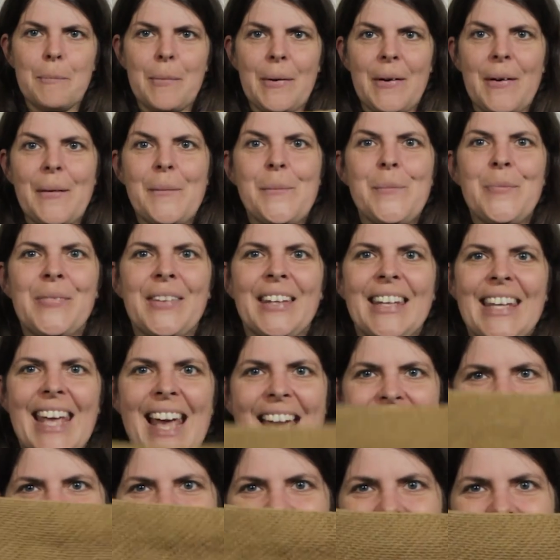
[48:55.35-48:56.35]
But
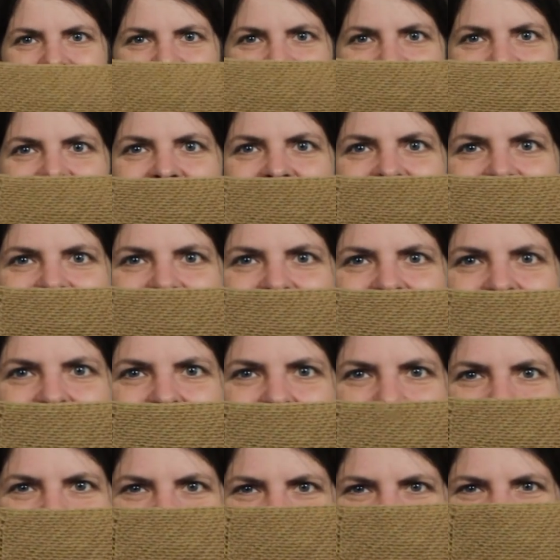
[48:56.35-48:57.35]
yeah,
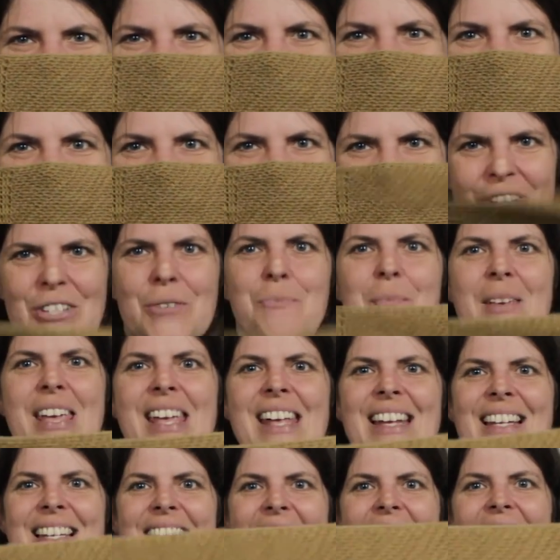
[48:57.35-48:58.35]
so watch
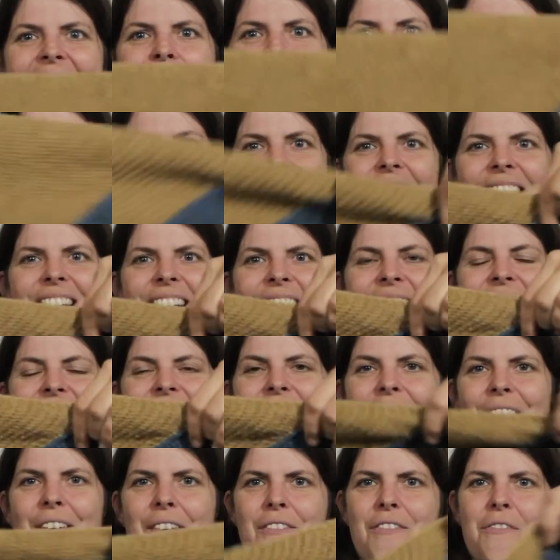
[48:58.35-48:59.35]
me take a
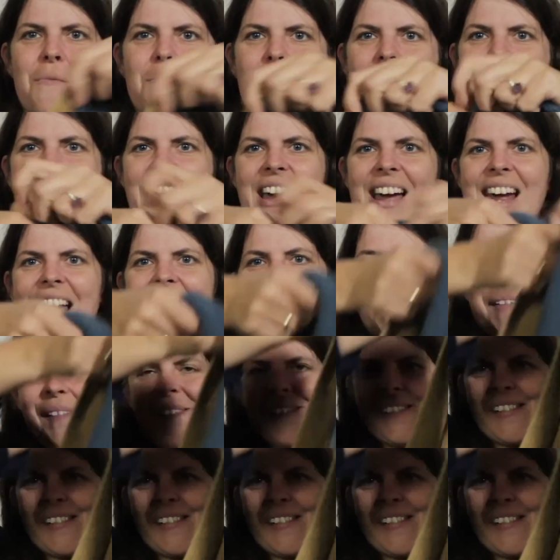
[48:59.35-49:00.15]
picture of my